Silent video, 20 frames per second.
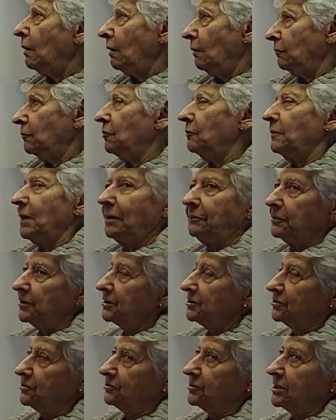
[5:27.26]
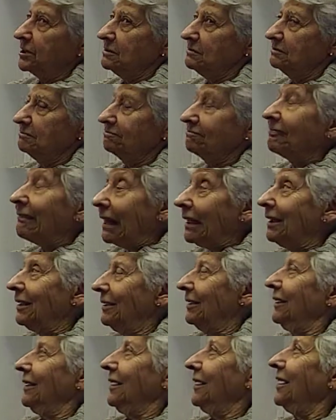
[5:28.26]
Well, maybe three
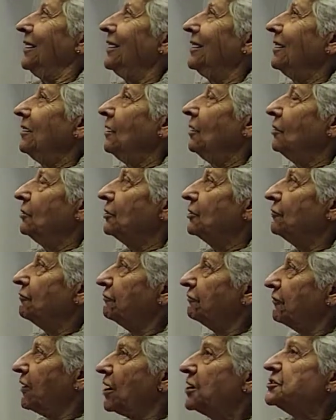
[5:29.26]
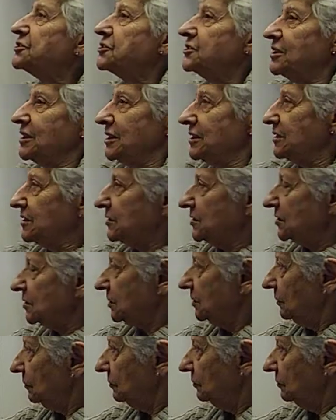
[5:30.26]
the first is